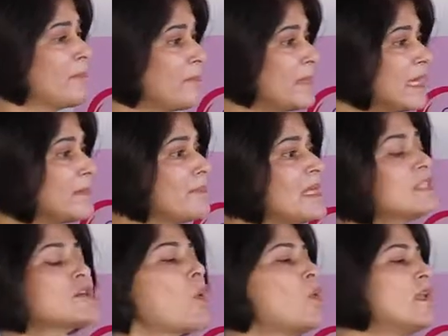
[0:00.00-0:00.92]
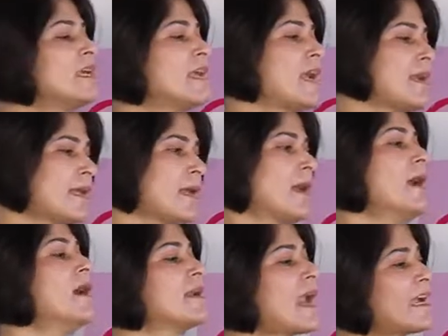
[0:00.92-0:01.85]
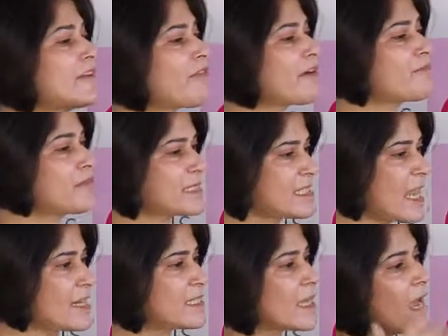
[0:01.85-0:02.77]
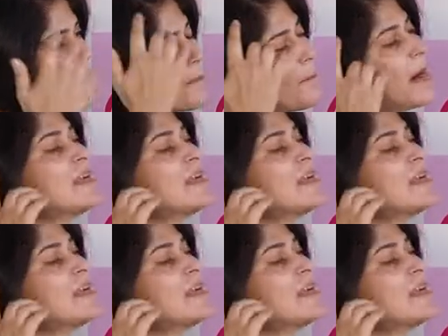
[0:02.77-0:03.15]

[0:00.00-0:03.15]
me means only getting 95%,